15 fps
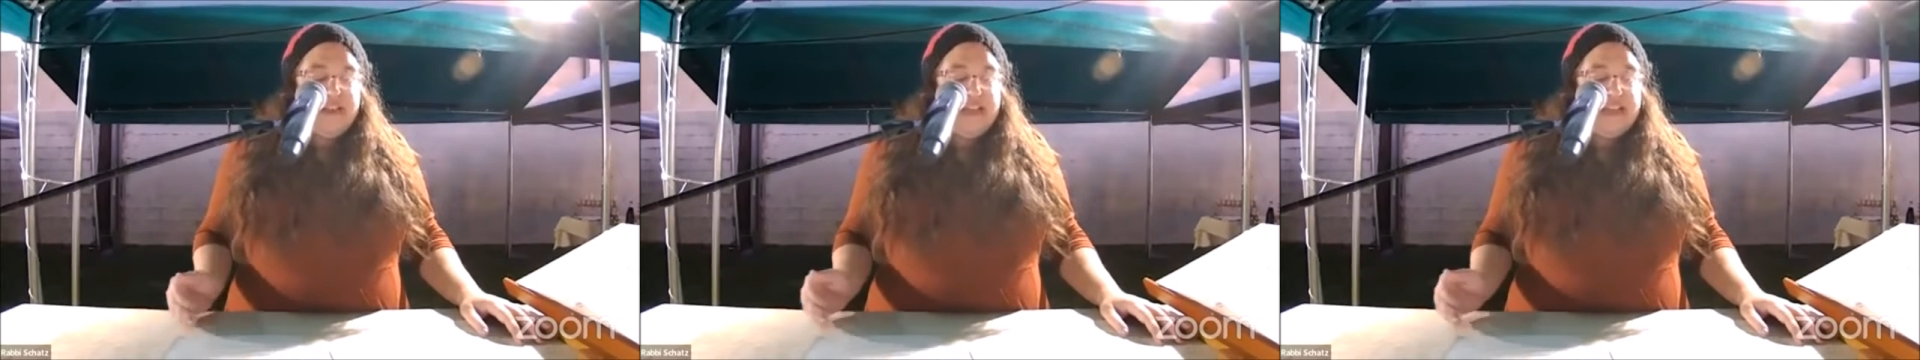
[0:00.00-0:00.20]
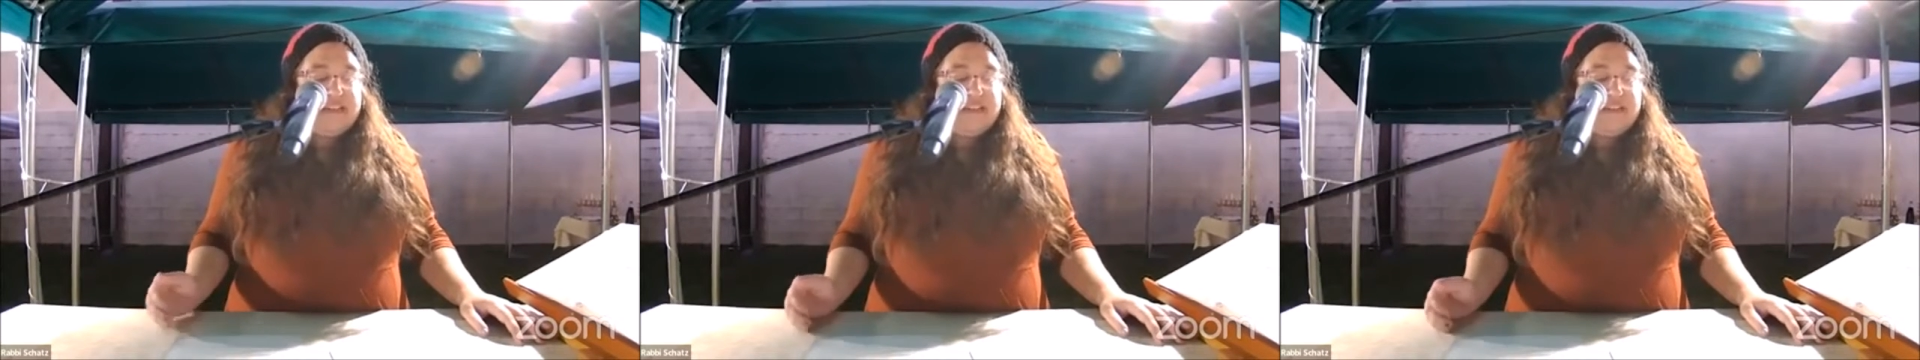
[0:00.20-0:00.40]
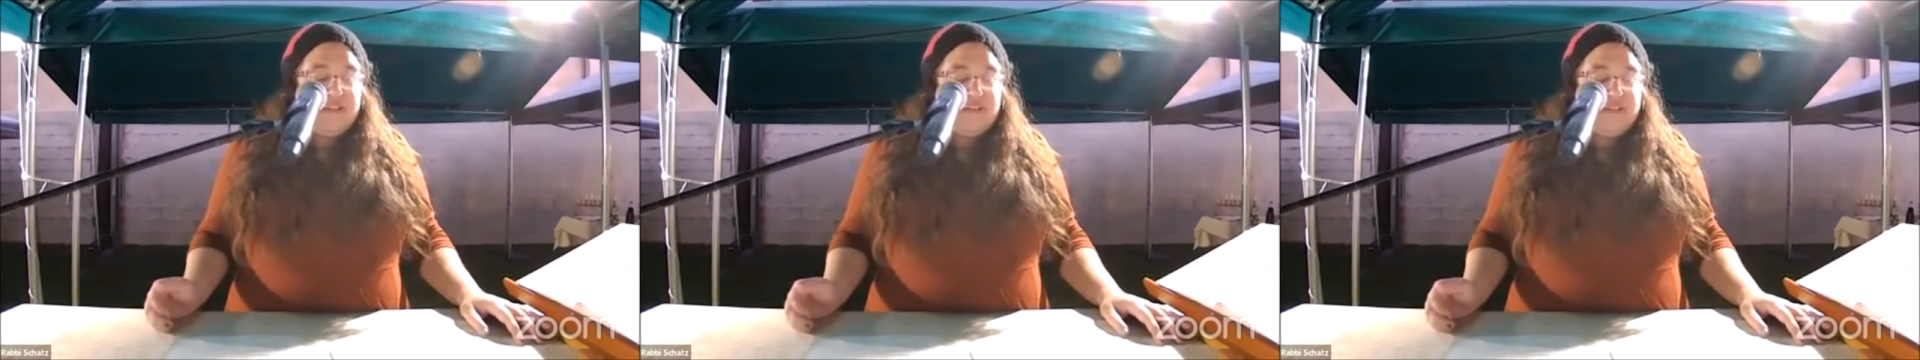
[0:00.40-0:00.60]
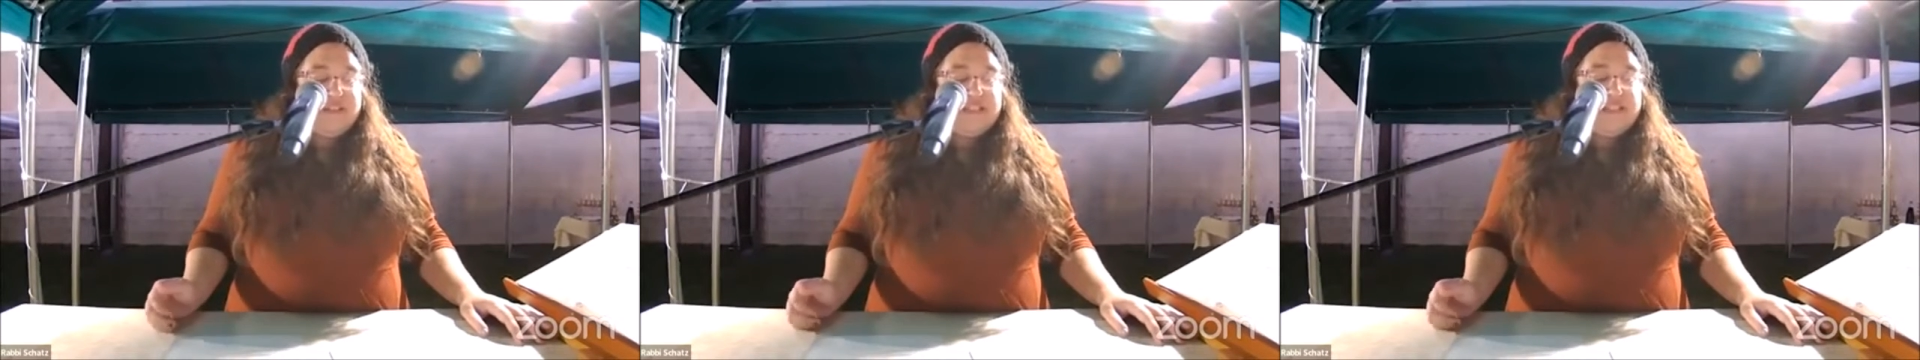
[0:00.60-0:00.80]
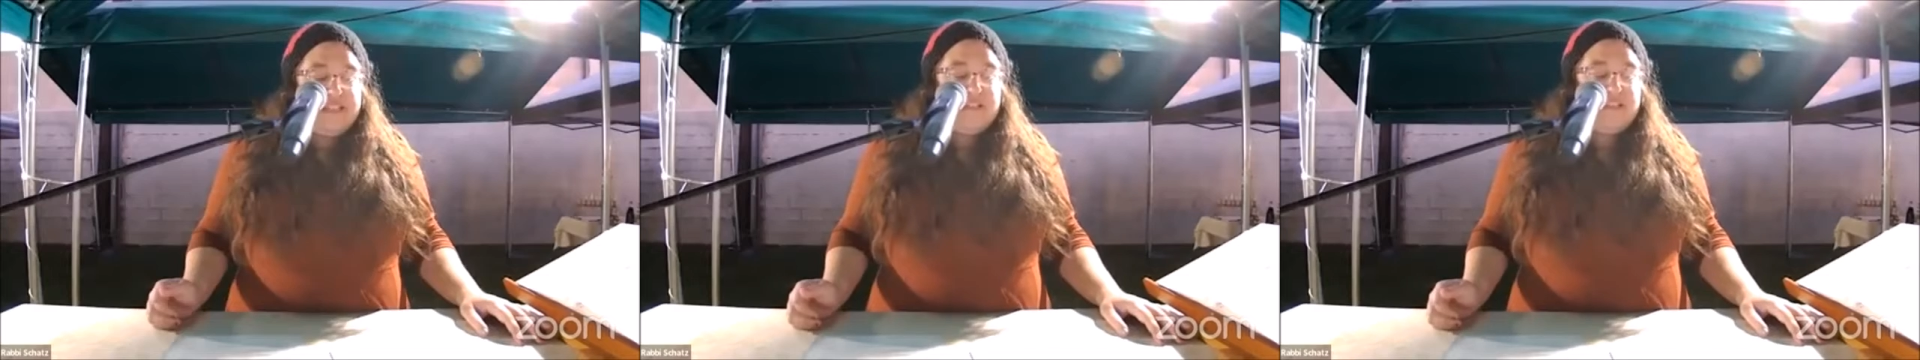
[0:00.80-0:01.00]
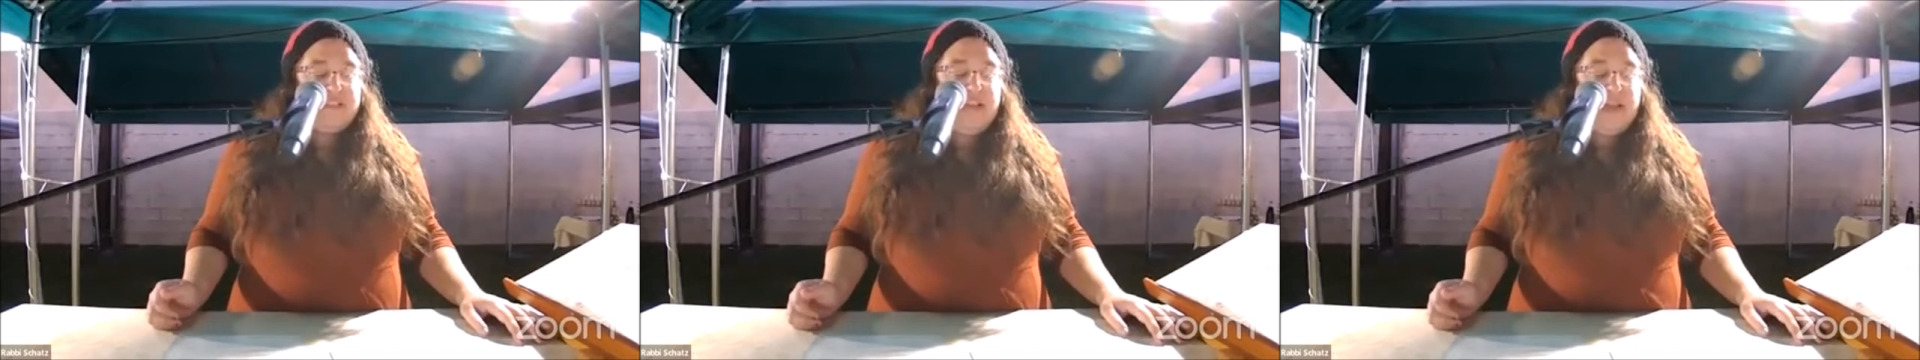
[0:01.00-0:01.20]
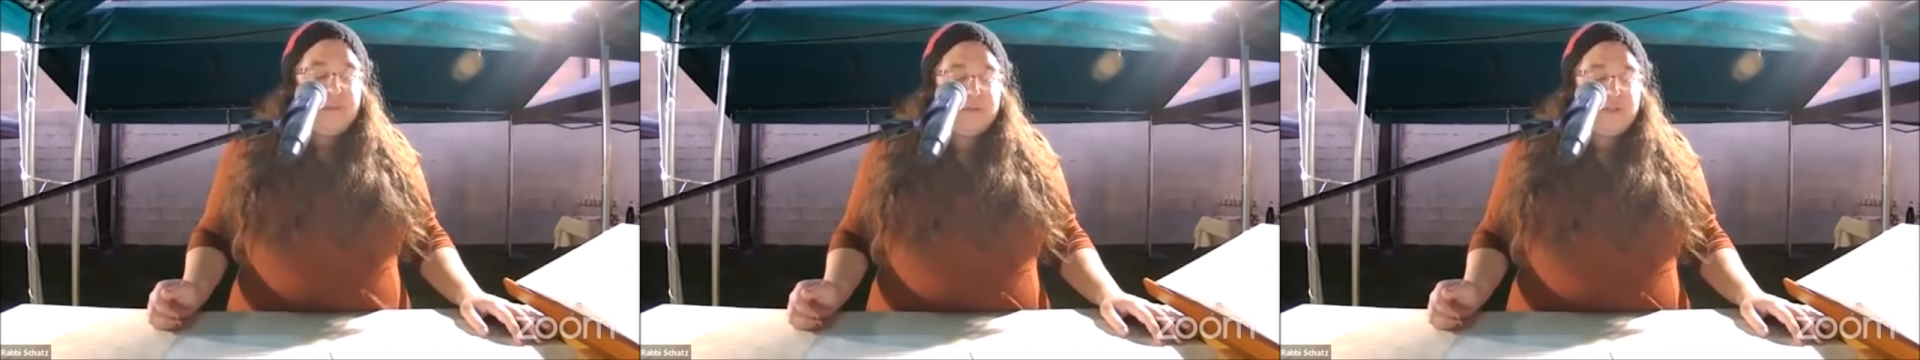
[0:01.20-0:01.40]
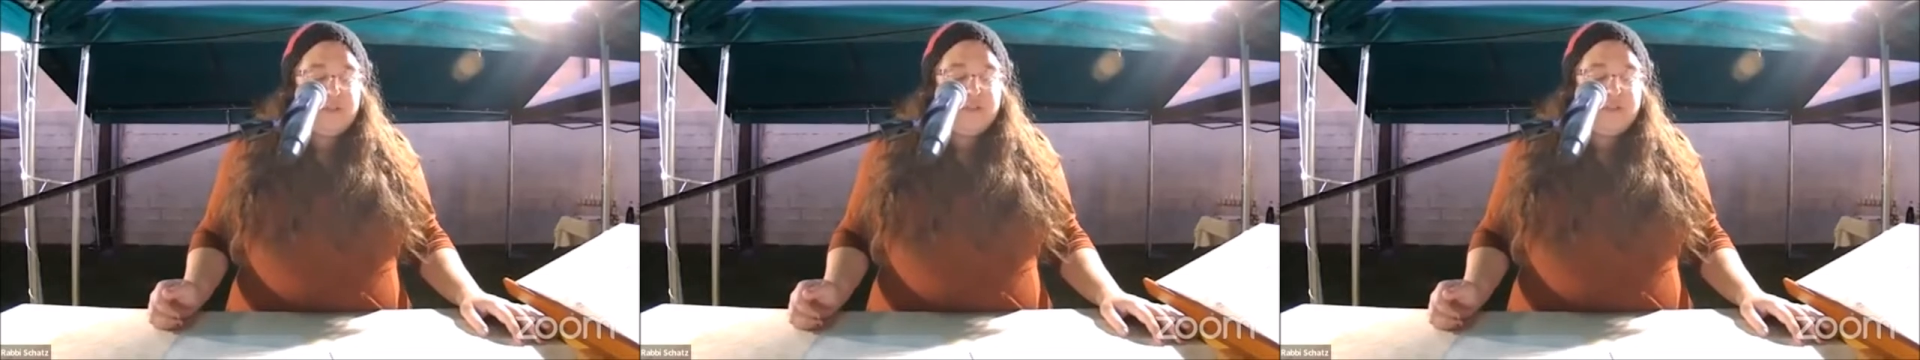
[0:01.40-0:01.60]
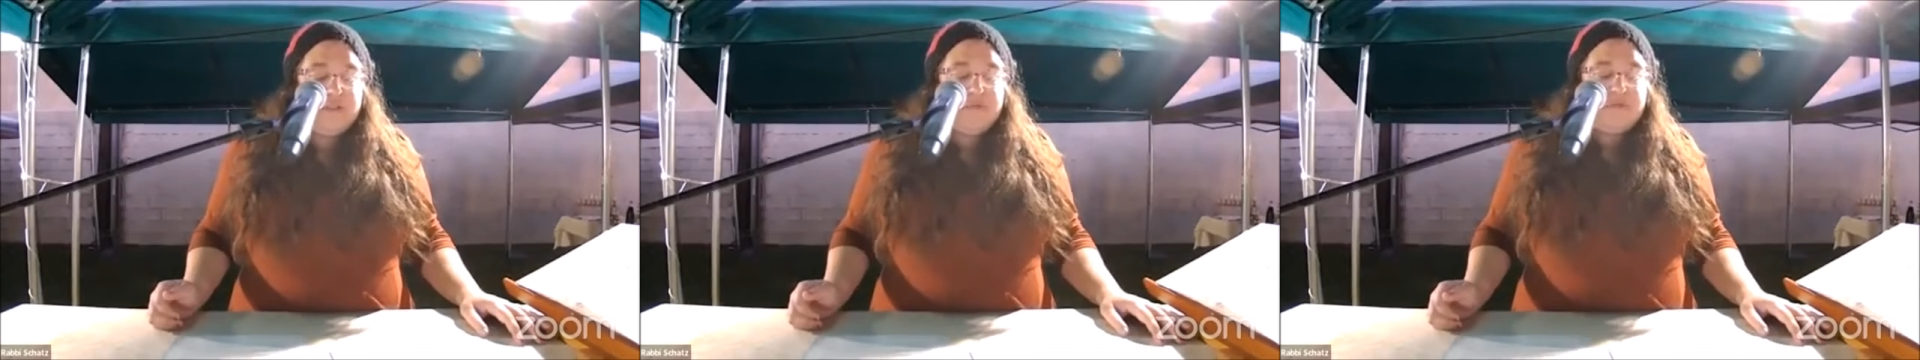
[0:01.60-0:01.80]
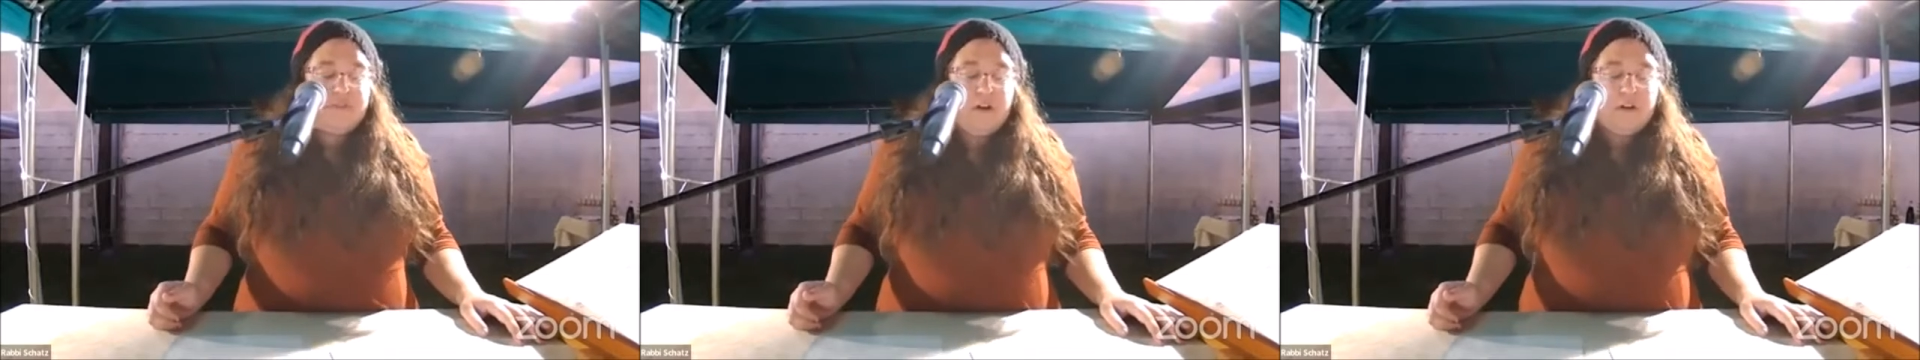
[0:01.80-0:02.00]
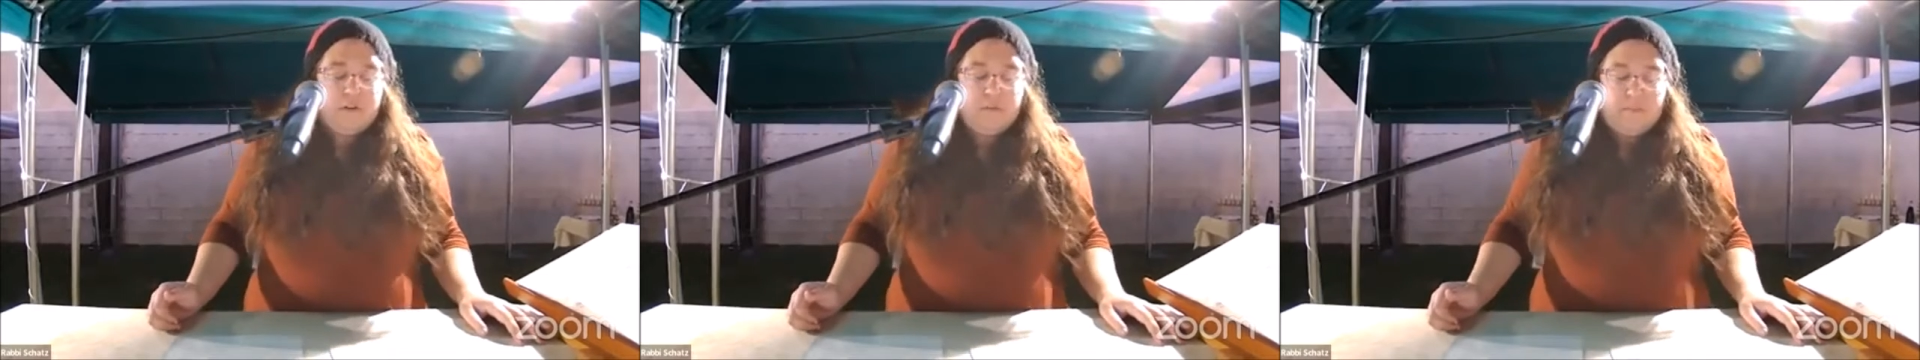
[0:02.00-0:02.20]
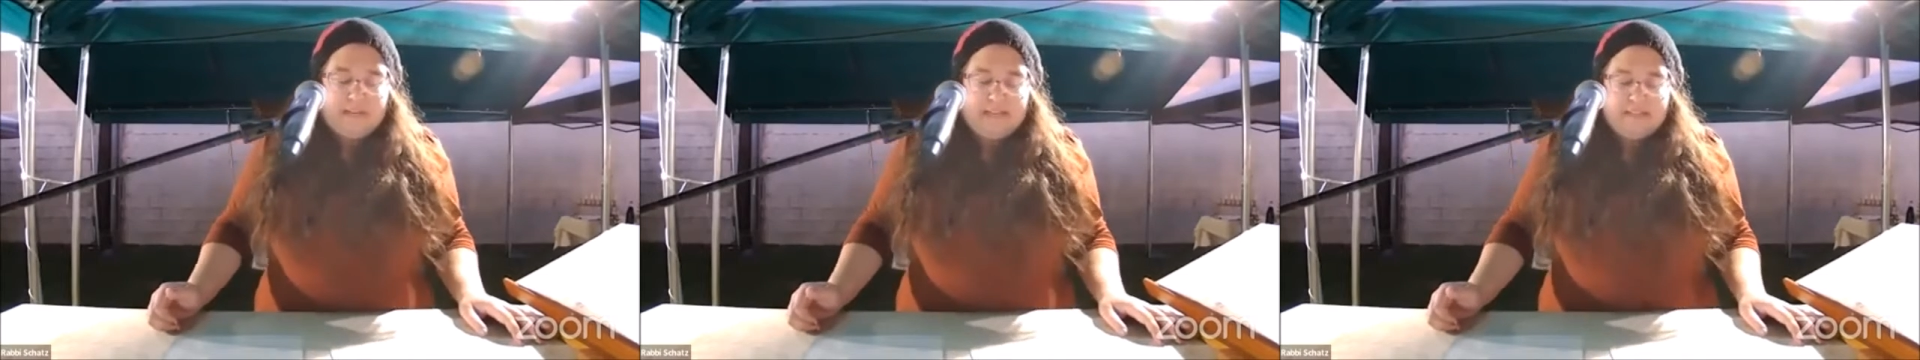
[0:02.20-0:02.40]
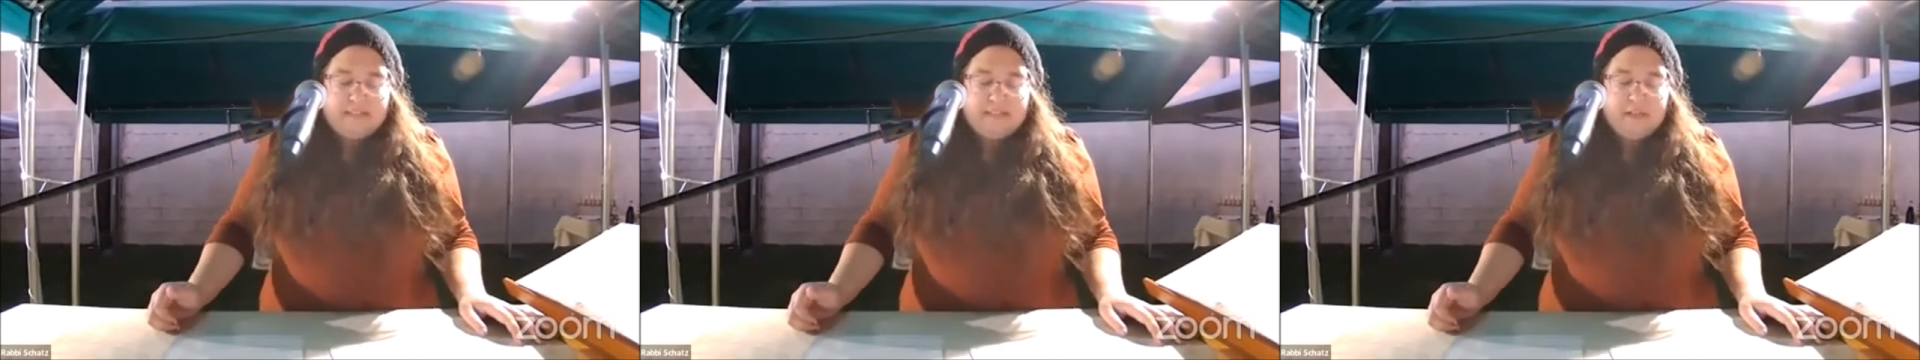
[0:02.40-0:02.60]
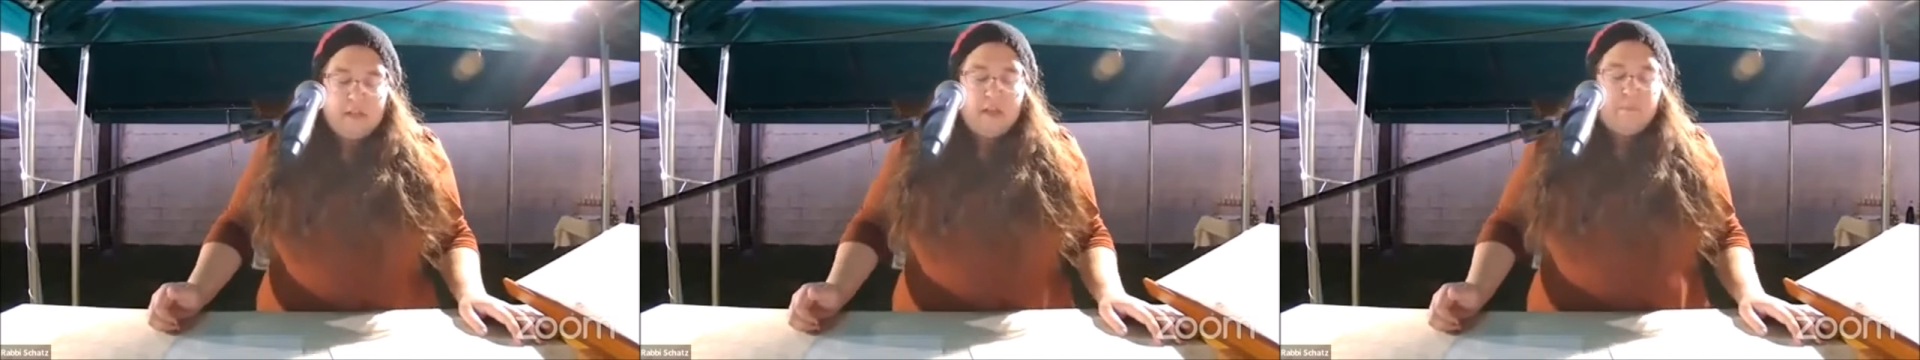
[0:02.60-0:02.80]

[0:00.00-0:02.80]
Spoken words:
and increase in the adoption of foreign ways